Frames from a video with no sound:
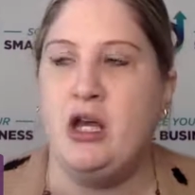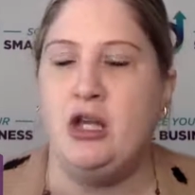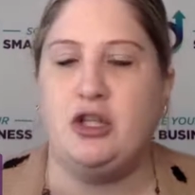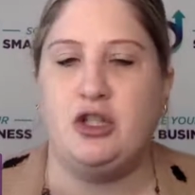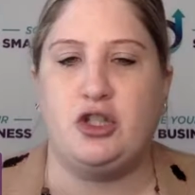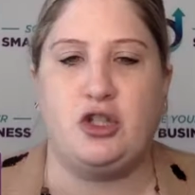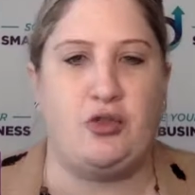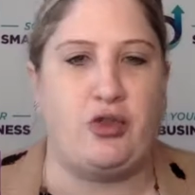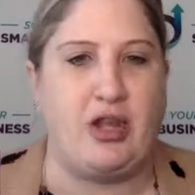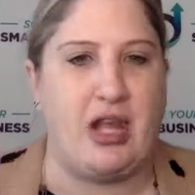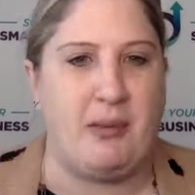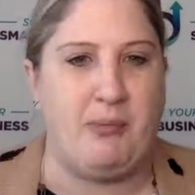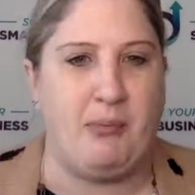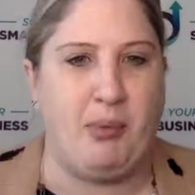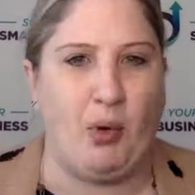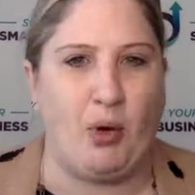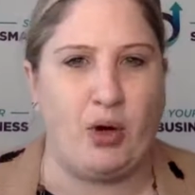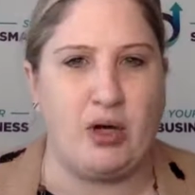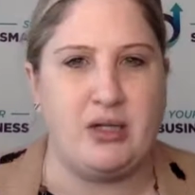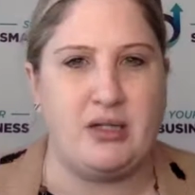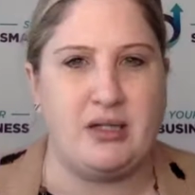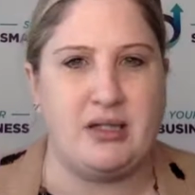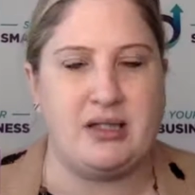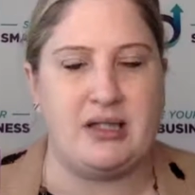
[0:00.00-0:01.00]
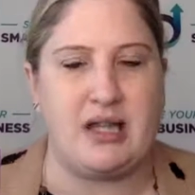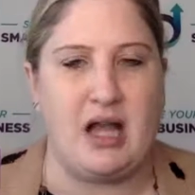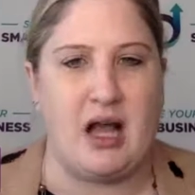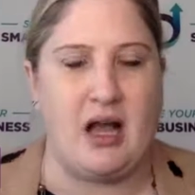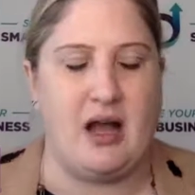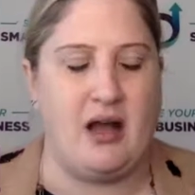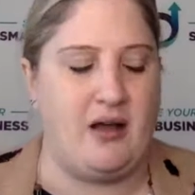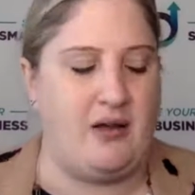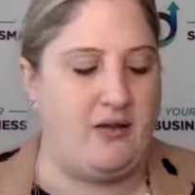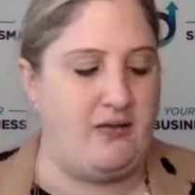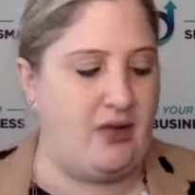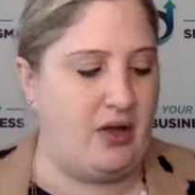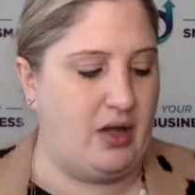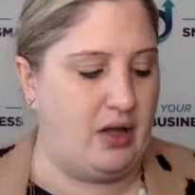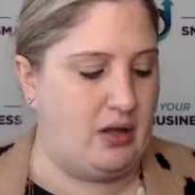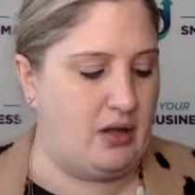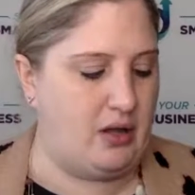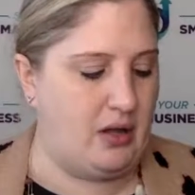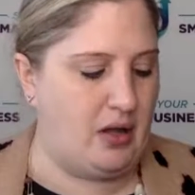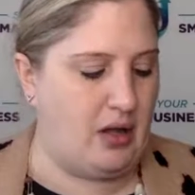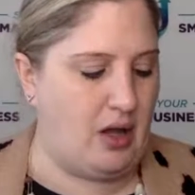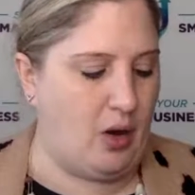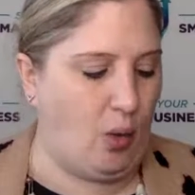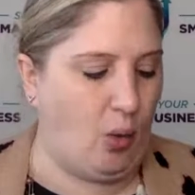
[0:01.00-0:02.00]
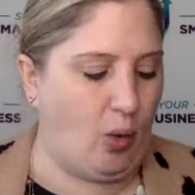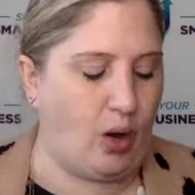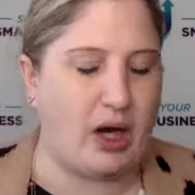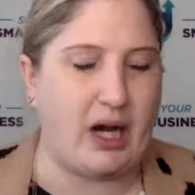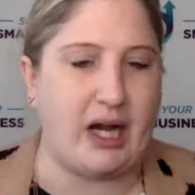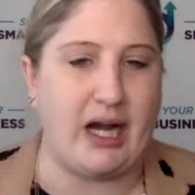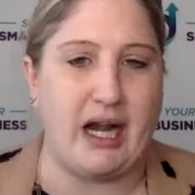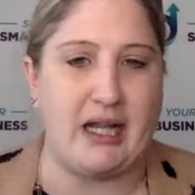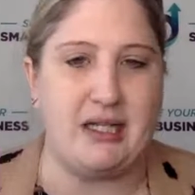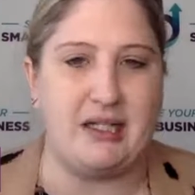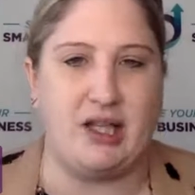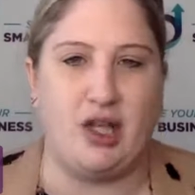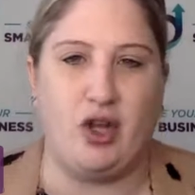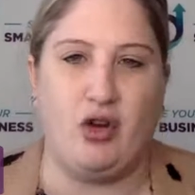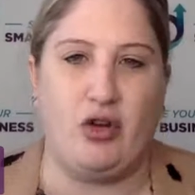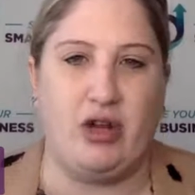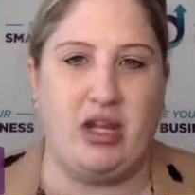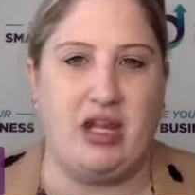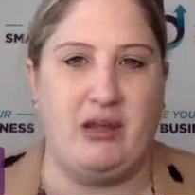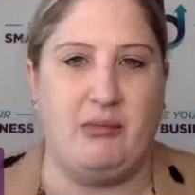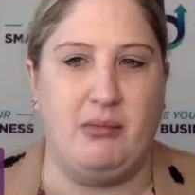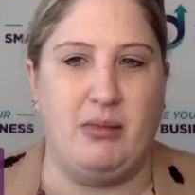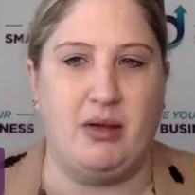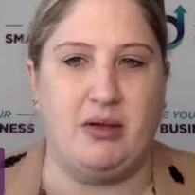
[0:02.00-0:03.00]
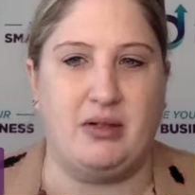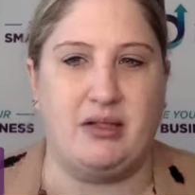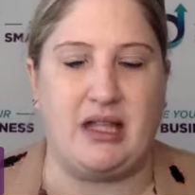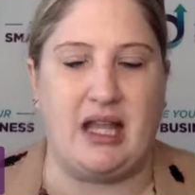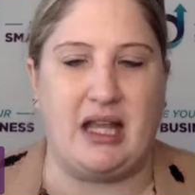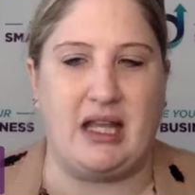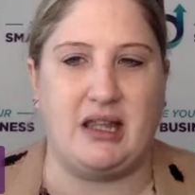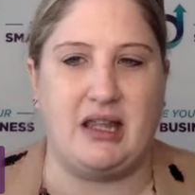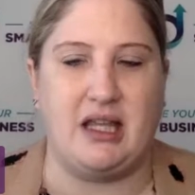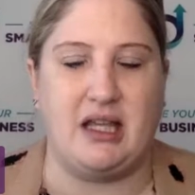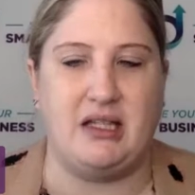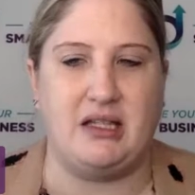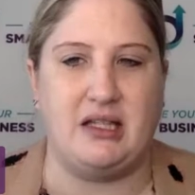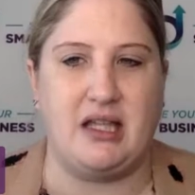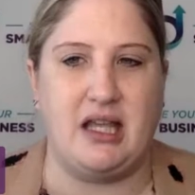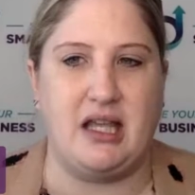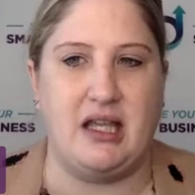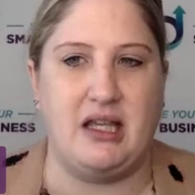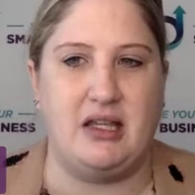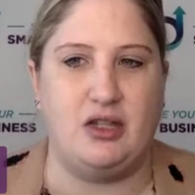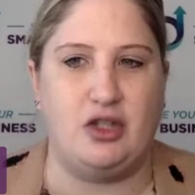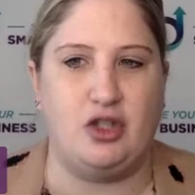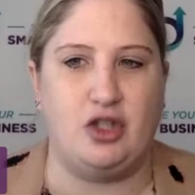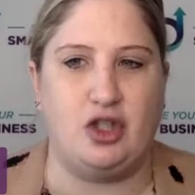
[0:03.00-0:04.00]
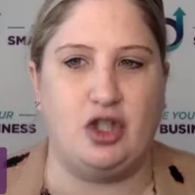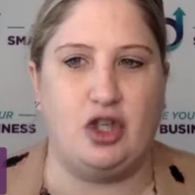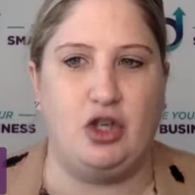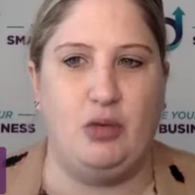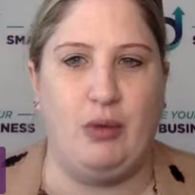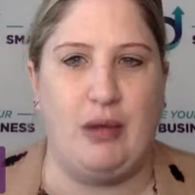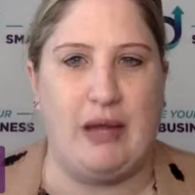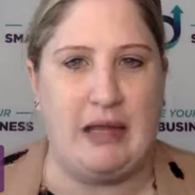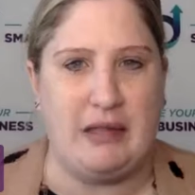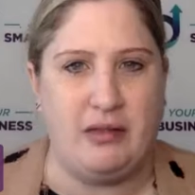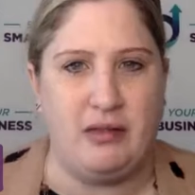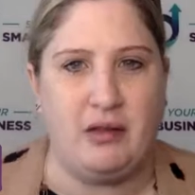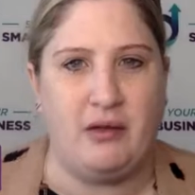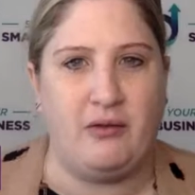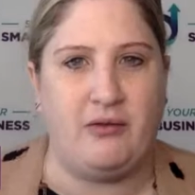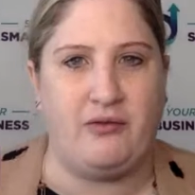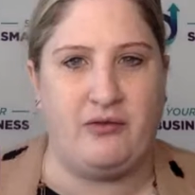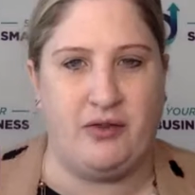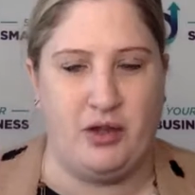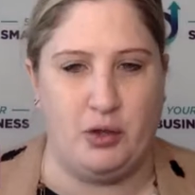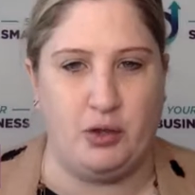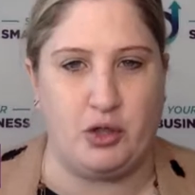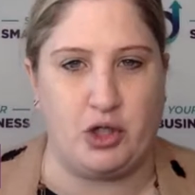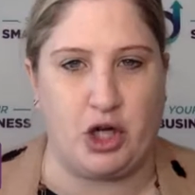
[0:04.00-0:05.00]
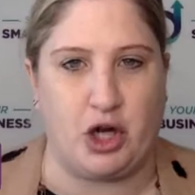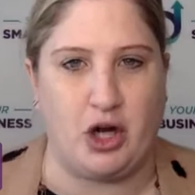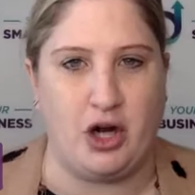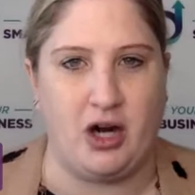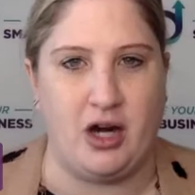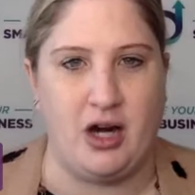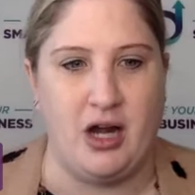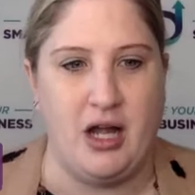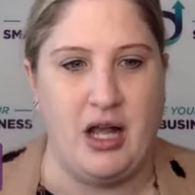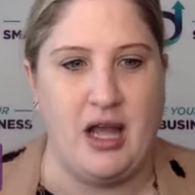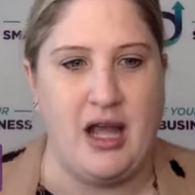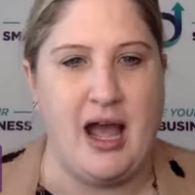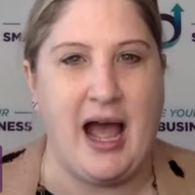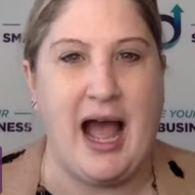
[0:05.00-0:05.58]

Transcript: So the importance of organizing your emails like this is to, in the future,